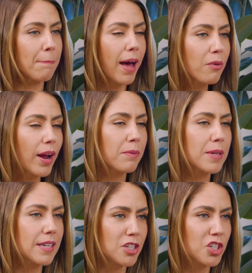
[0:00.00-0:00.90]
my
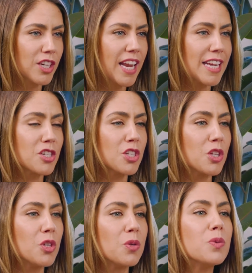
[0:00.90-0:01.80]
recommendation is to
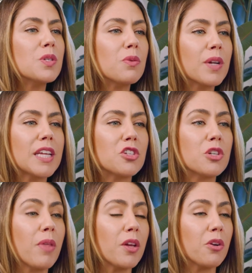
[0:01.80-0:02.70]
use the
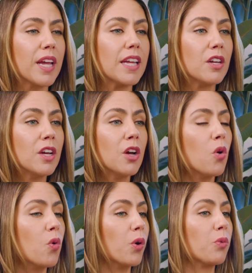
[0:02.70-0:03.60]
relationship that you're in
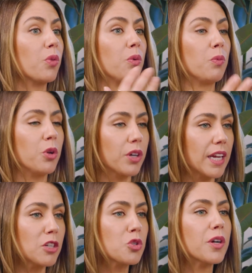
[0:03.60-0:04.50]
or you're
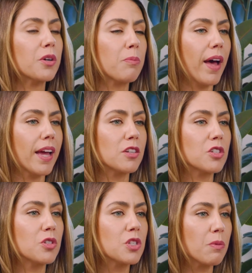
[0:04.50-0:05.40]
getting triggered by
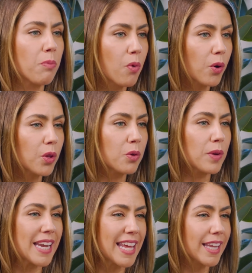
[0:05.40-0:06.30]
to support you
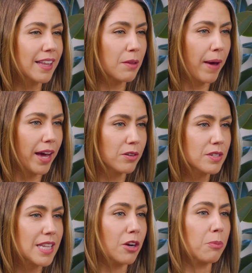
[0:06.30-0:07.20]
in healing the patterns
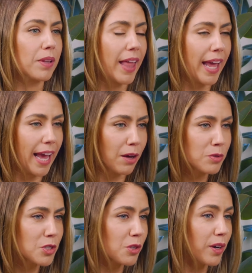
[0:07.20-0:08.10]
that are playing
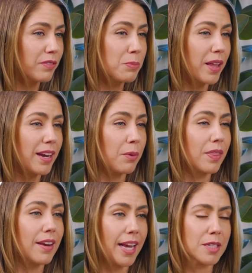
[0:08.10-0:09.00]
out so you don't have to play it out with
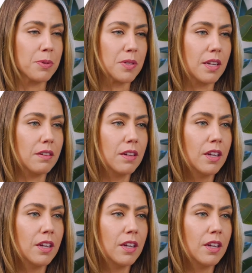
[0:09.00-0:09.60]
the next person.